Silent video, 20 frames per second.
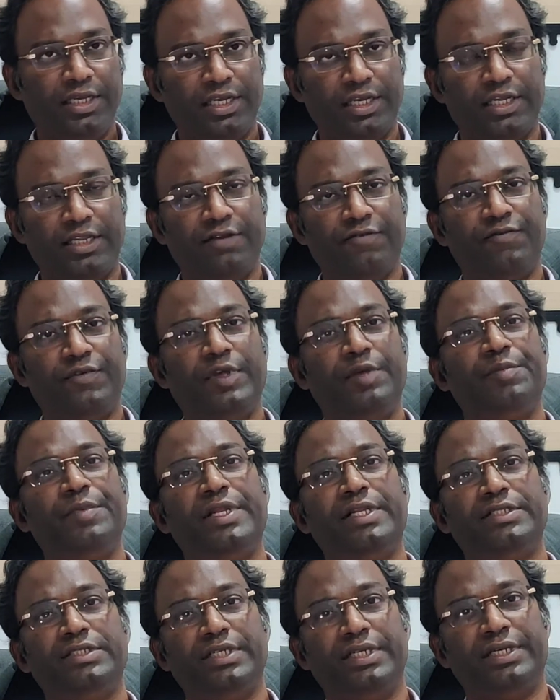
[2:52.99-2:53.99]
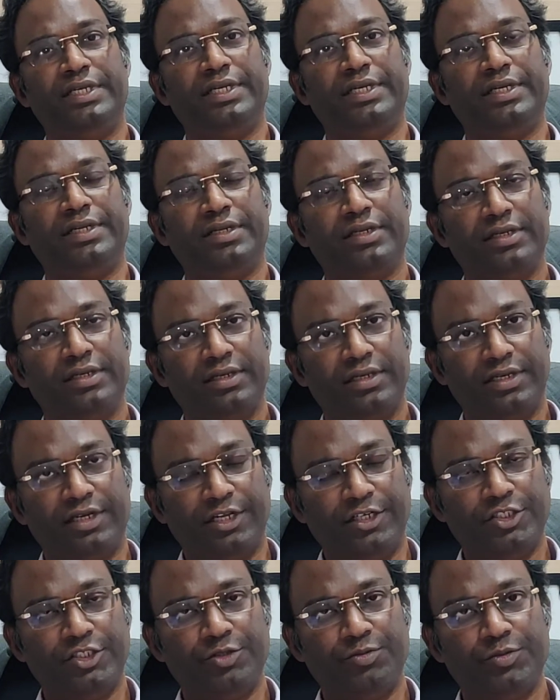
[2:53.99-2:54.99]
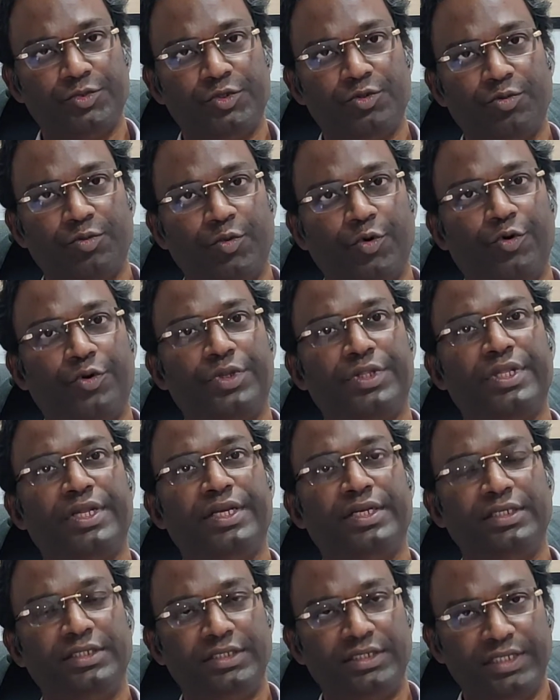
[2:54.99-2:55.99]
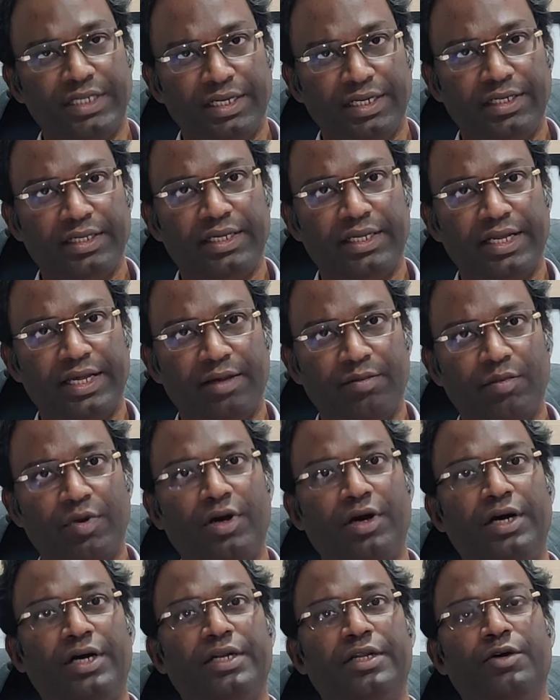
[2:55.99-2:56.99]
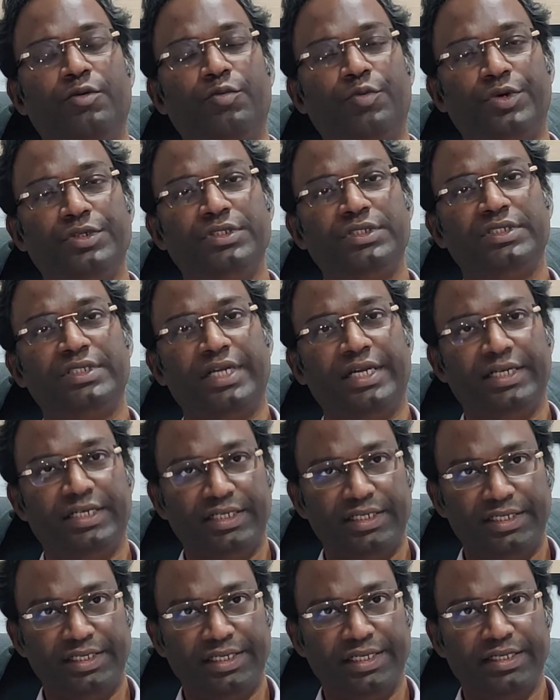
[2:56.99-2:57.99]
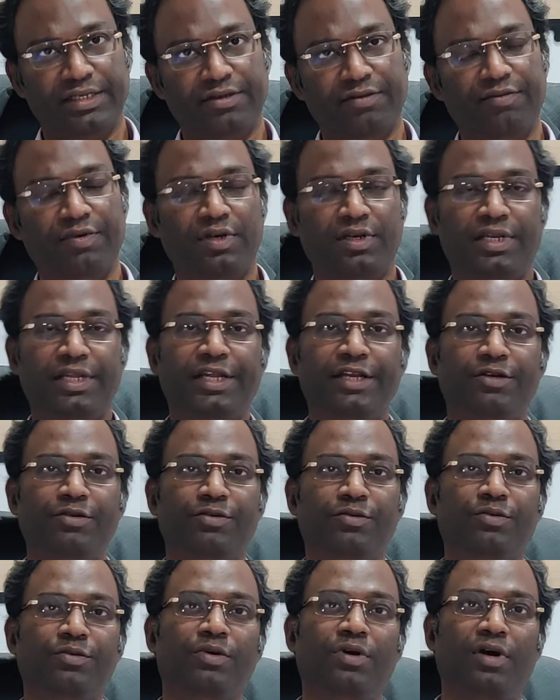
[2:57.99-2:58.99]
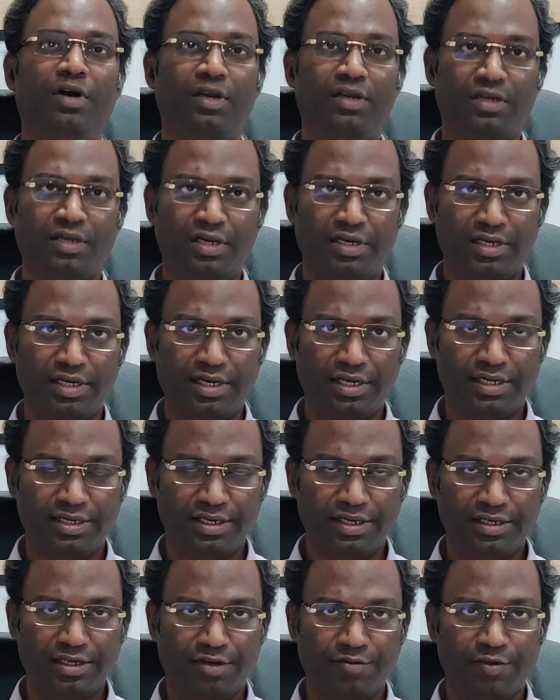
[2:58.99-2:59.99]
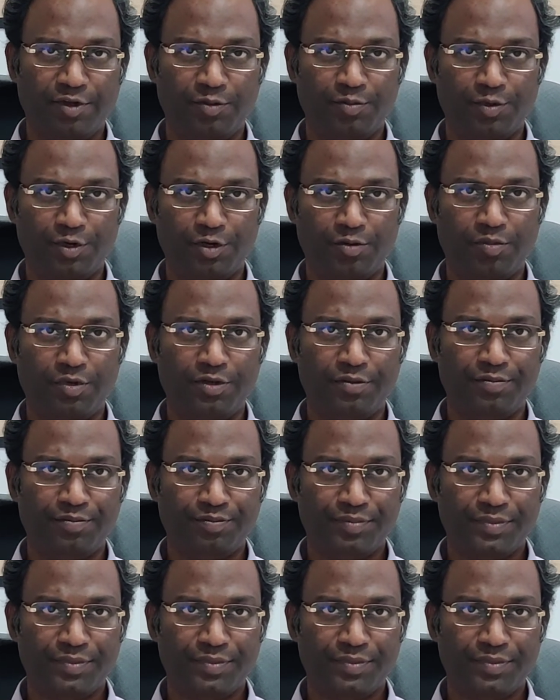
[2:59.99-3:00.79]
In female gender, consumes more than 10 gram or a 1 standard drink will lead to alcohol related liver problem.